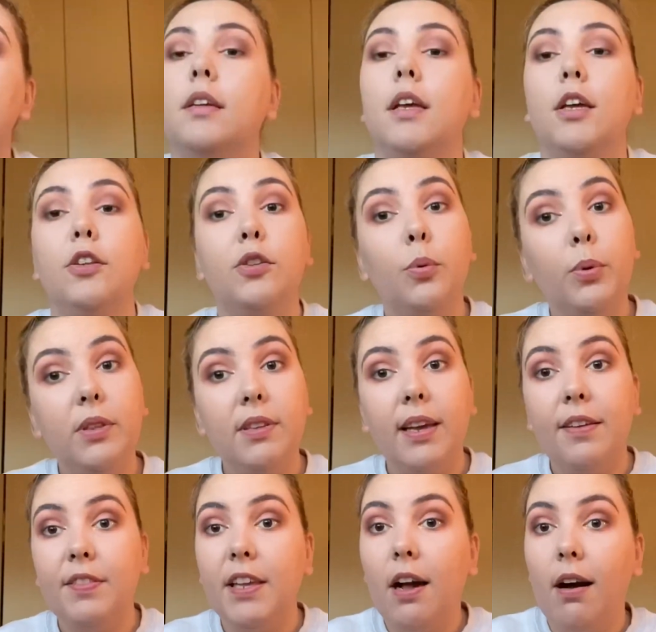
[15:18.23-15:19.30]
So once I
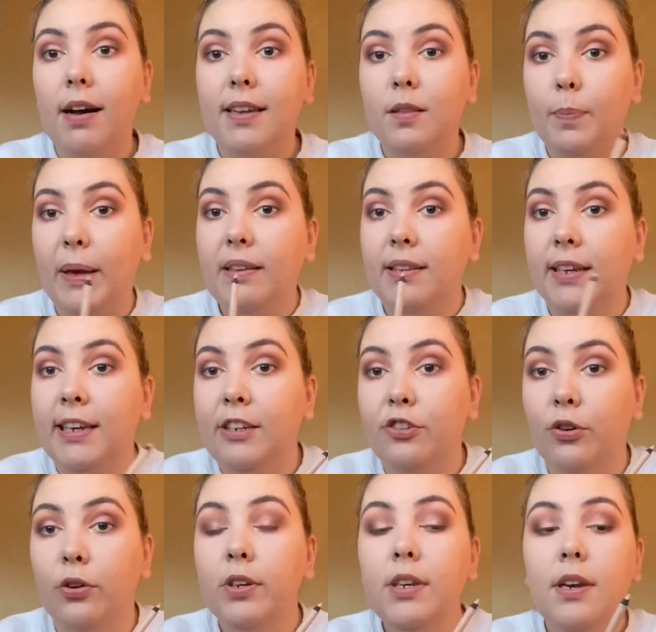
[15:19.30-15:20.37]
have the eyes basically
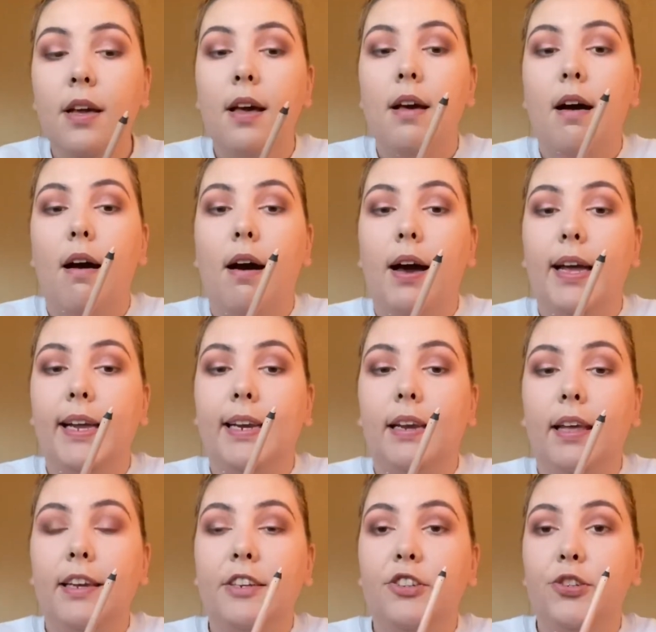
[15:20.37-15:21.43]
done, I
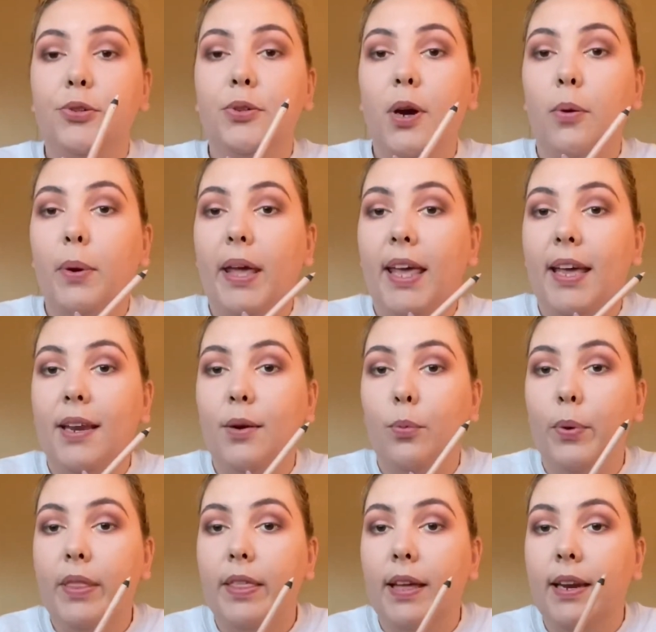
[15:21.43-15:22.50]
like to go in
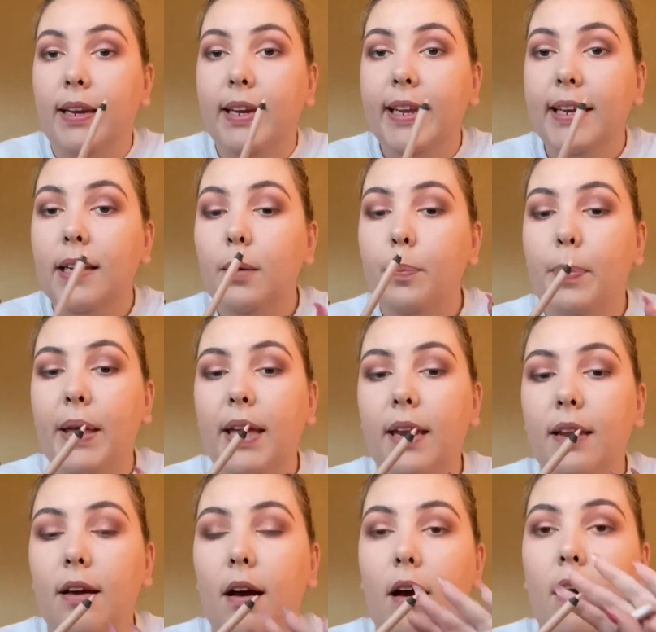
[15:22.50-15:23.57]
with a little bit
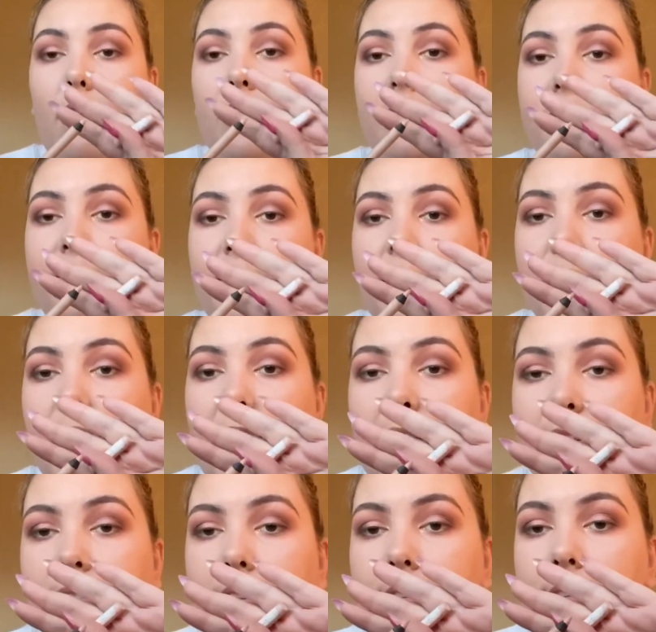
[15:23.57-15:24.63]
of the
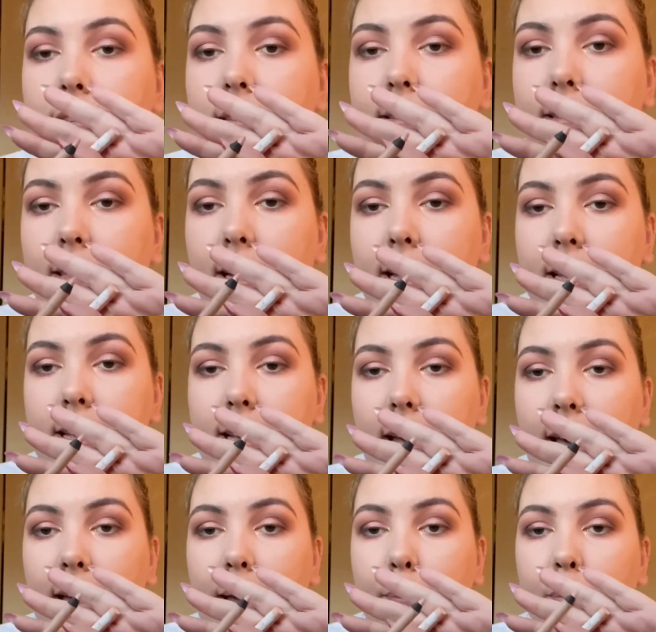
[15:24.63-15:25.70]
Essence
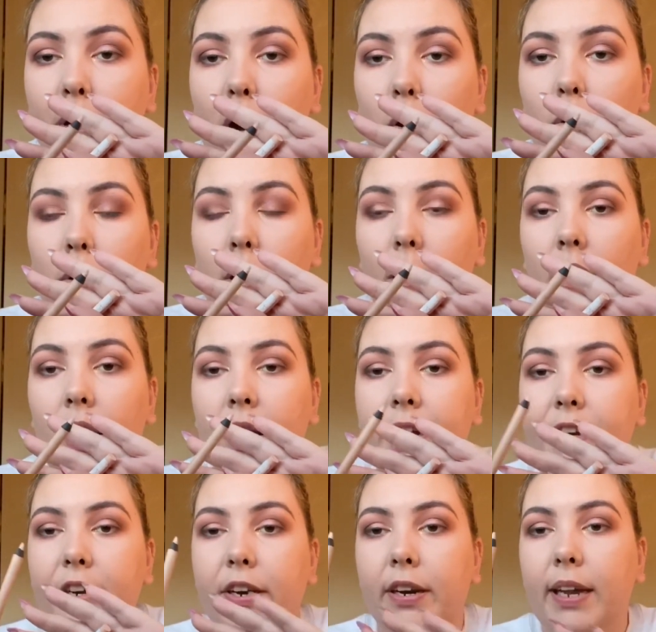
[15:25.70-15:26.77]
kohl
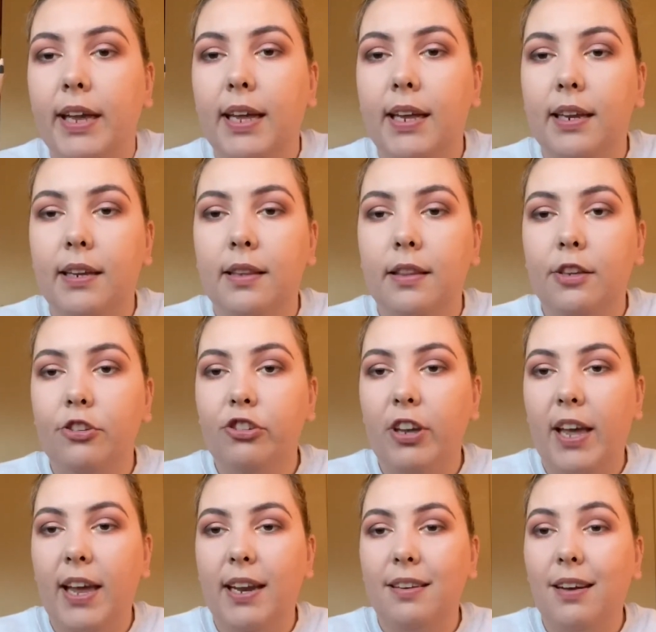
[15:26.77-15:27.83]
liner in the
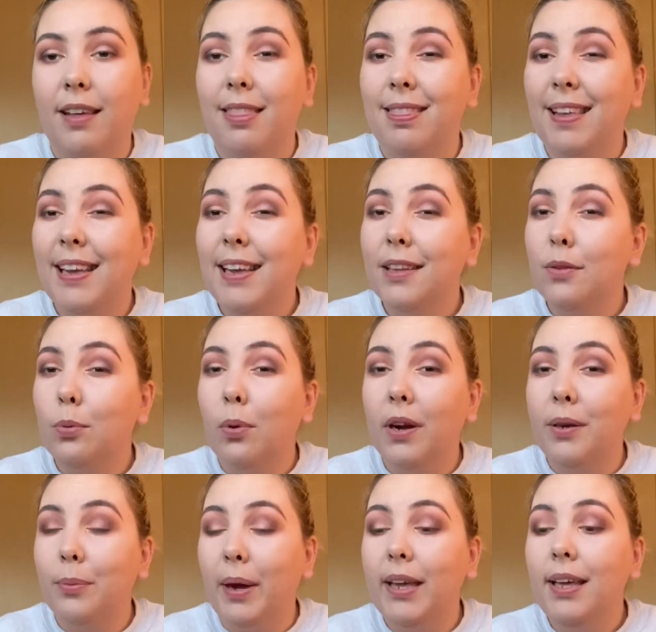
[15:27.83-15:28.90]
shade, I think it's
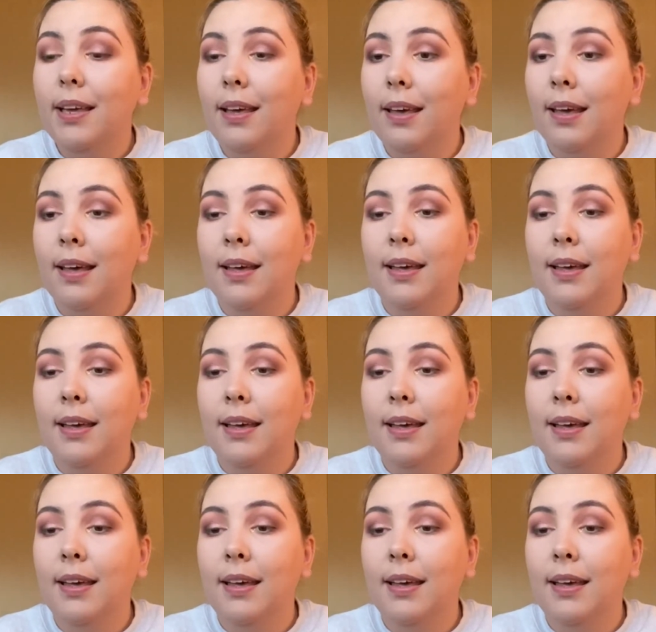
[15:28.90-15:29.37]
Wide Awake.